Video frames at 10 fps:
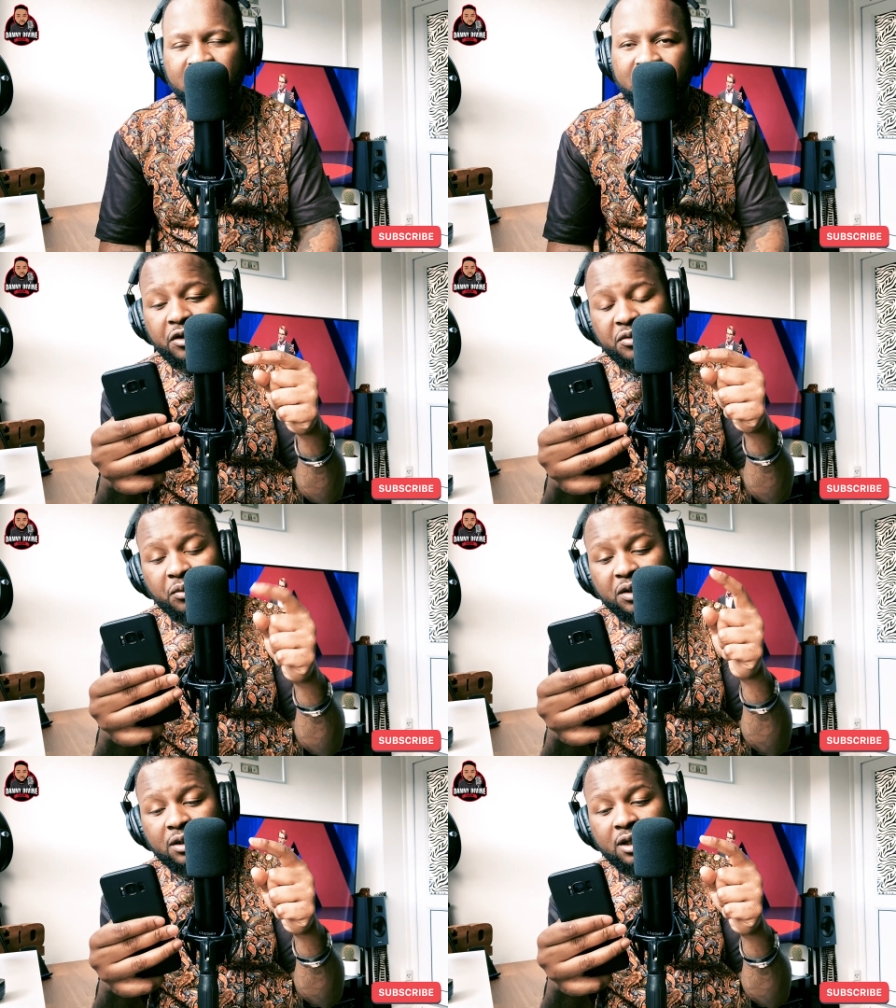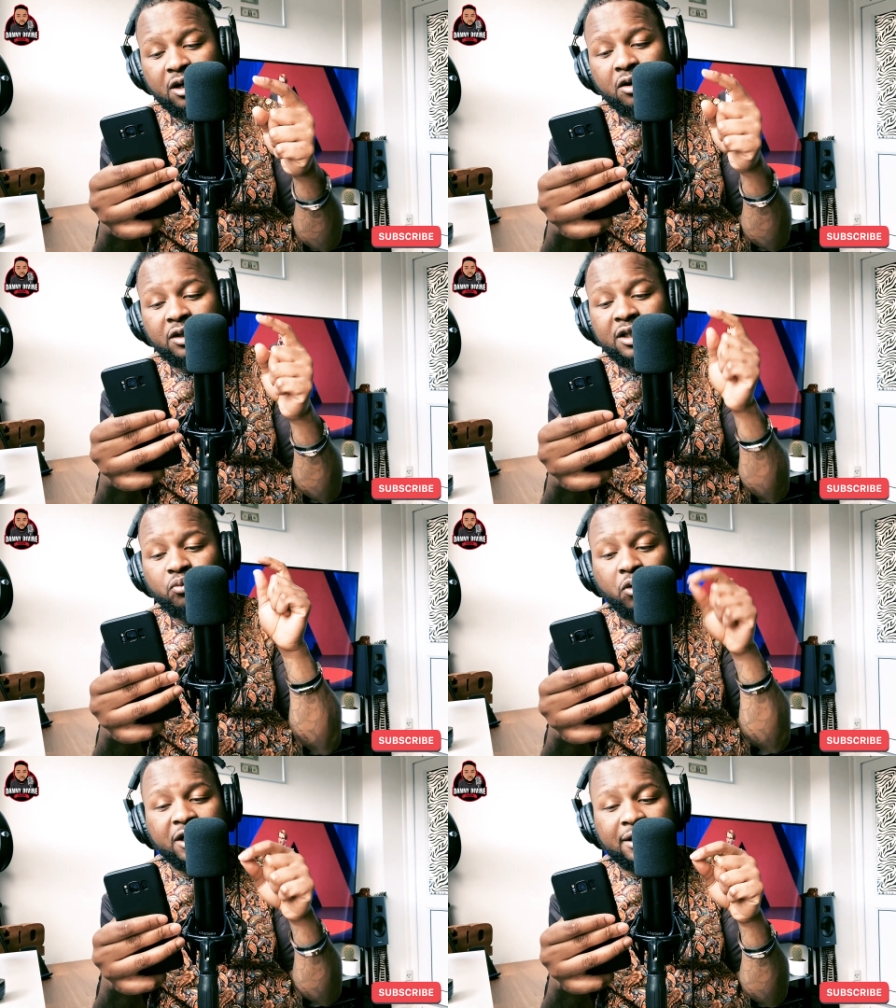This was uh, this
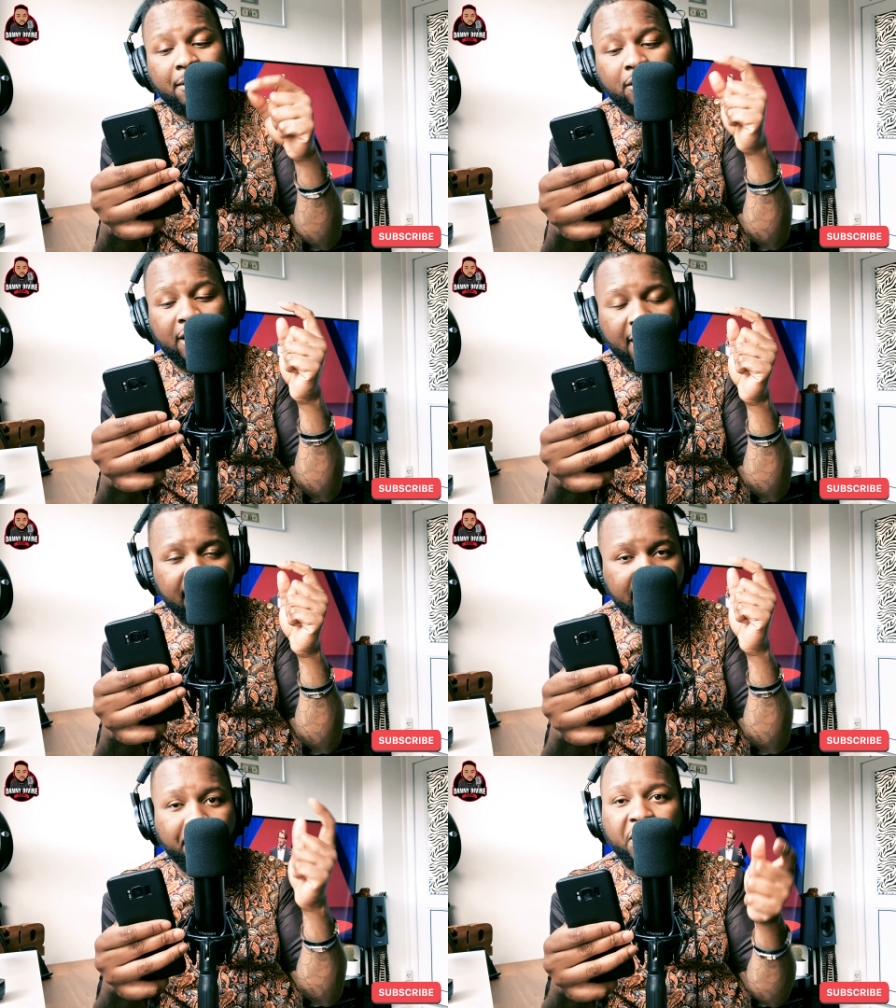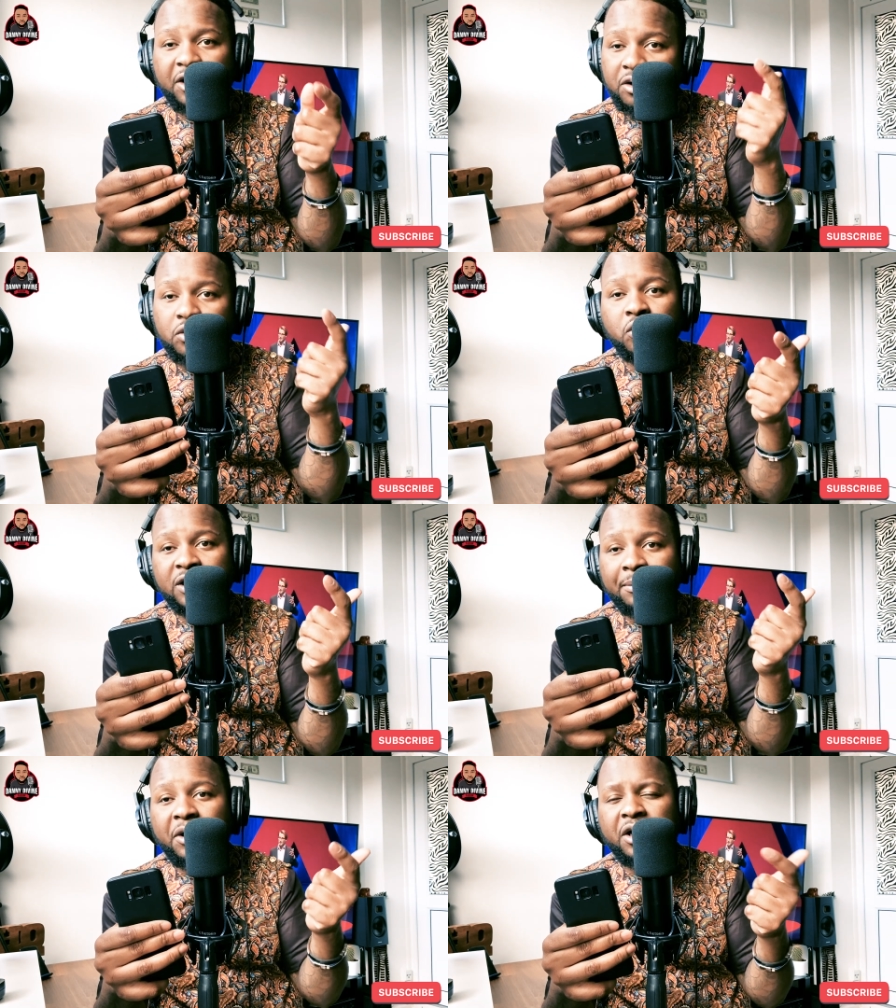one is about in America, a school in
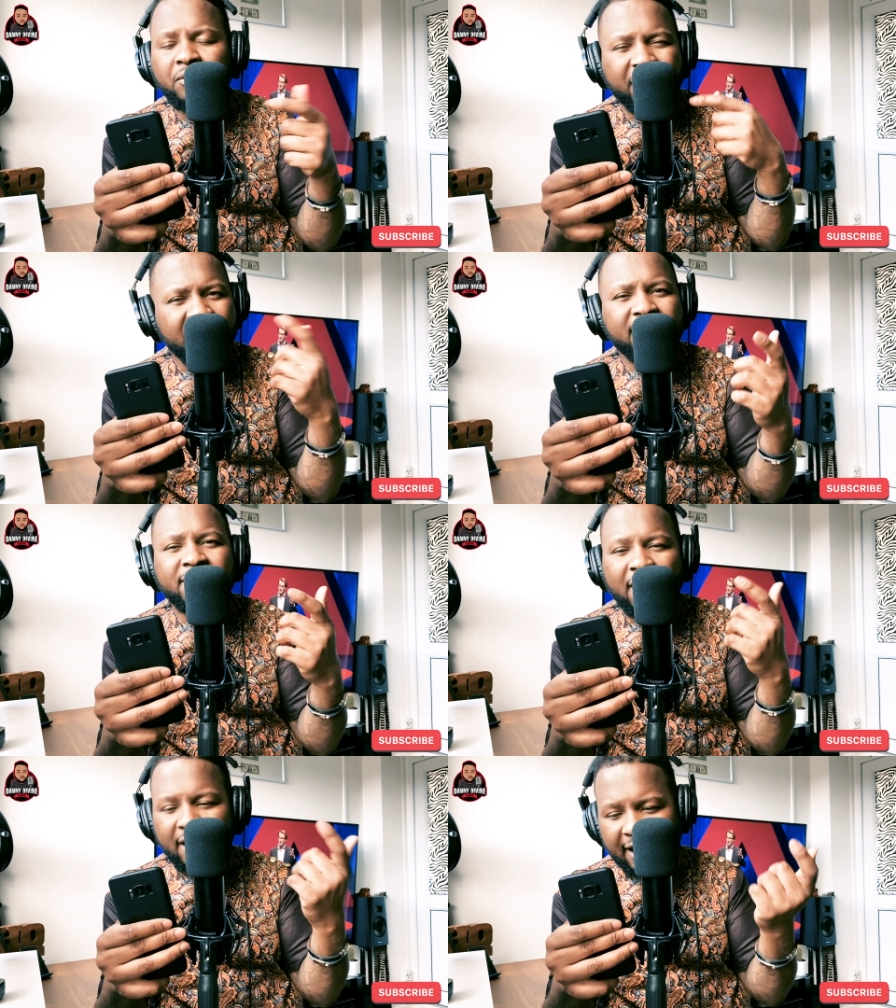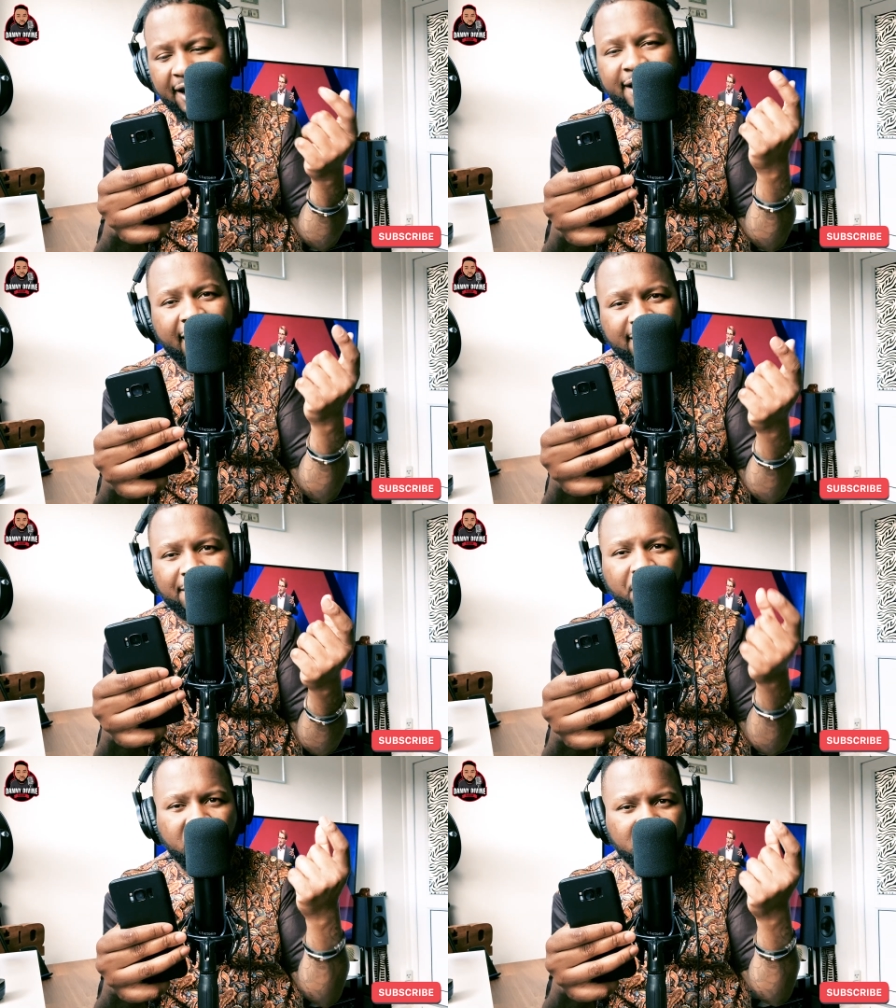America where kids are getting cancer
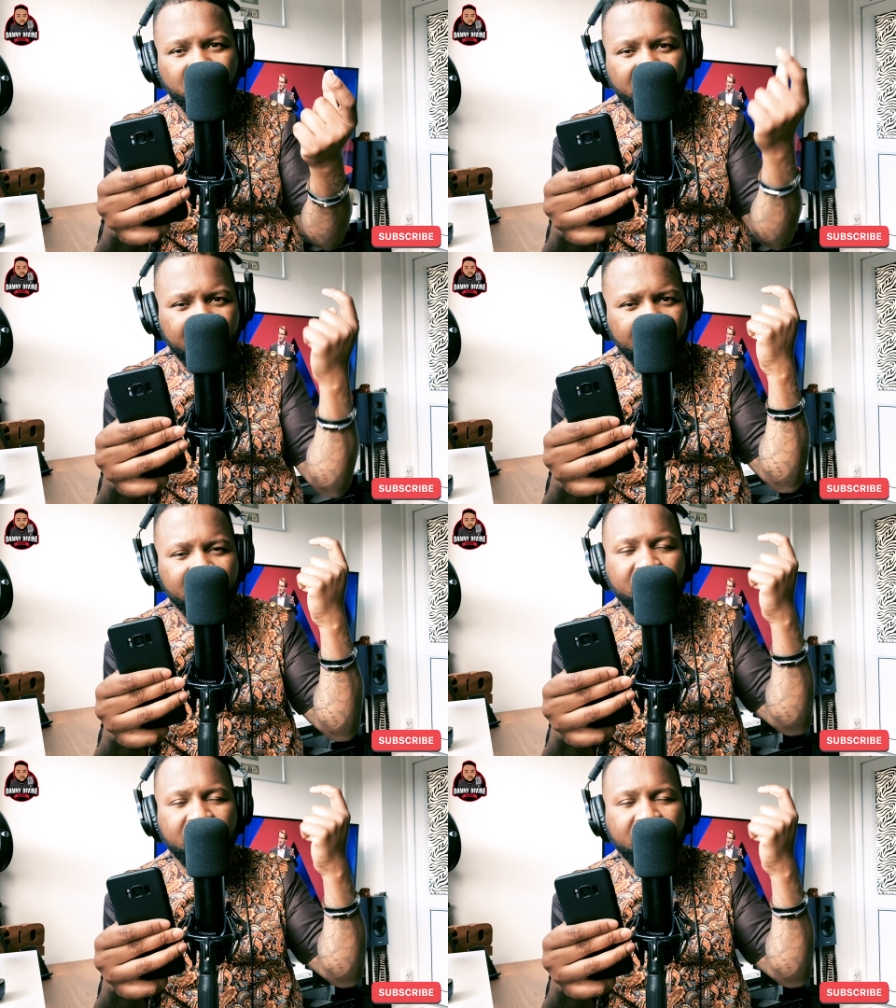because of a